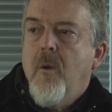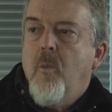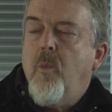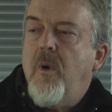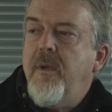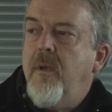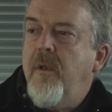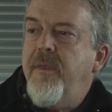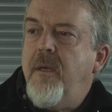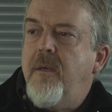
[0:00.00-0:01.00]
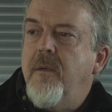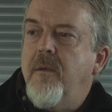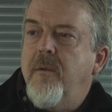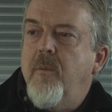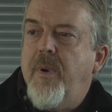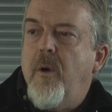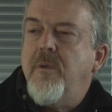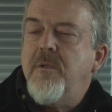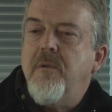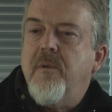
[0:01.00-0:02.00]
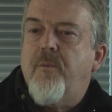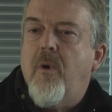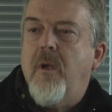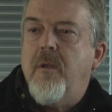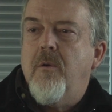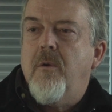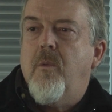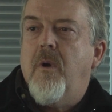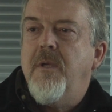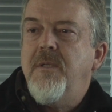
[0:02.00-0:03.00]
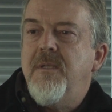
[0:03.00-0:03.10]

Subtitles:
Well, I think the poet Judith Wright got it right.